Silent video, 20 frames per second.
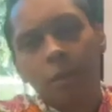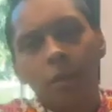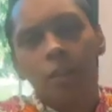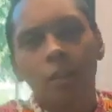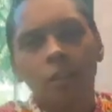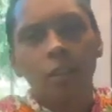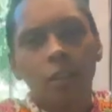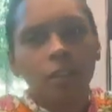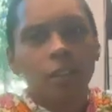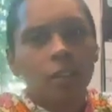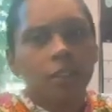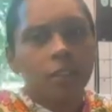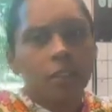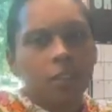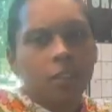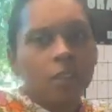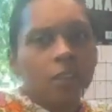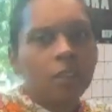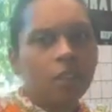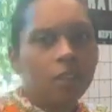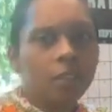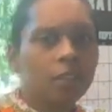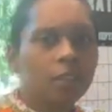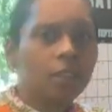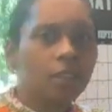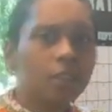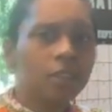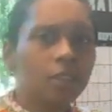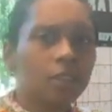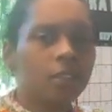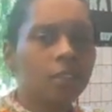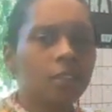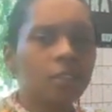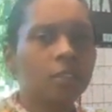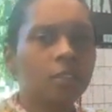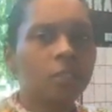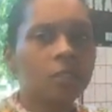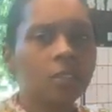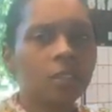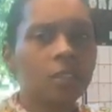healing at the end of the day. It's a
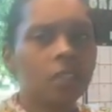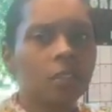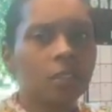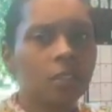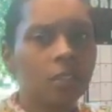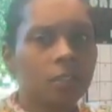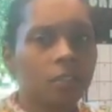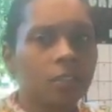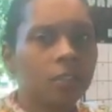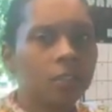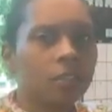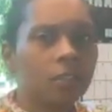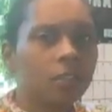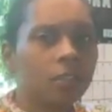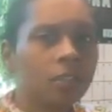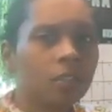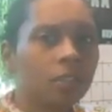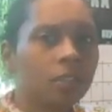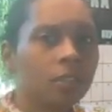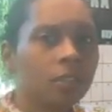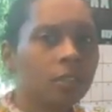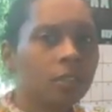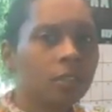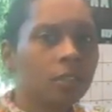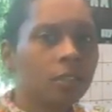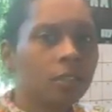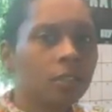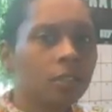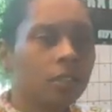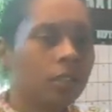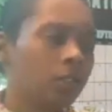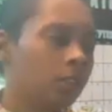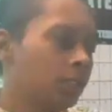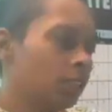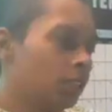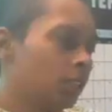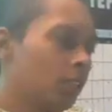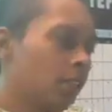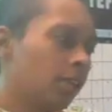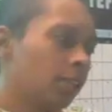continuous thing.
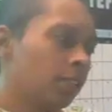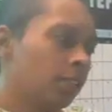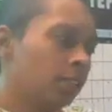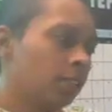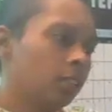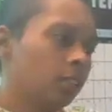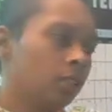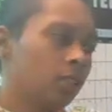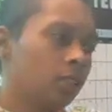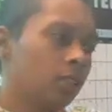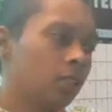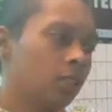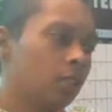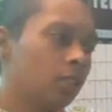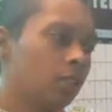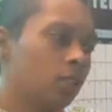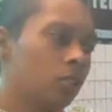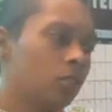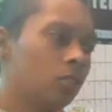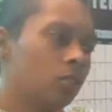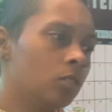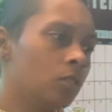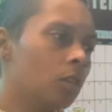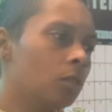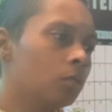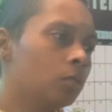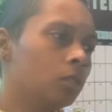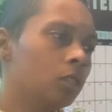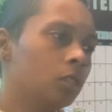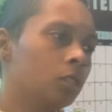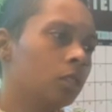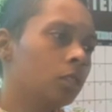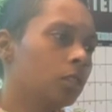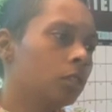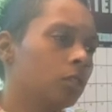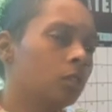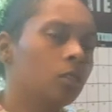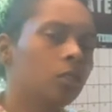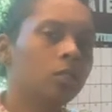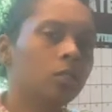There's like the sun goes up and the
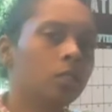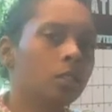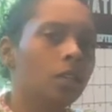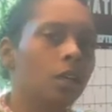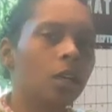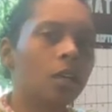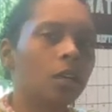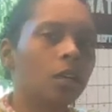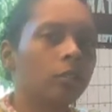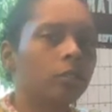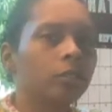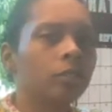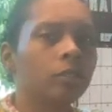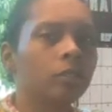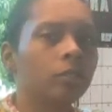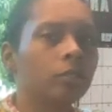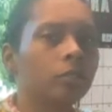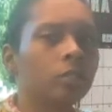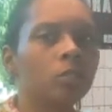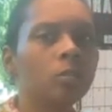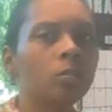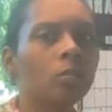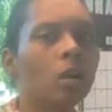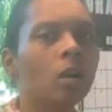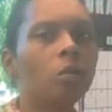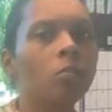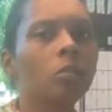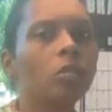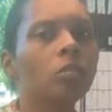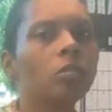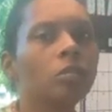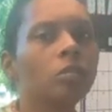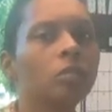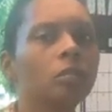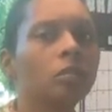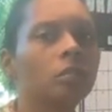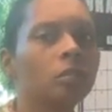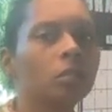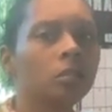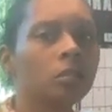sun goes down. So do our emotions.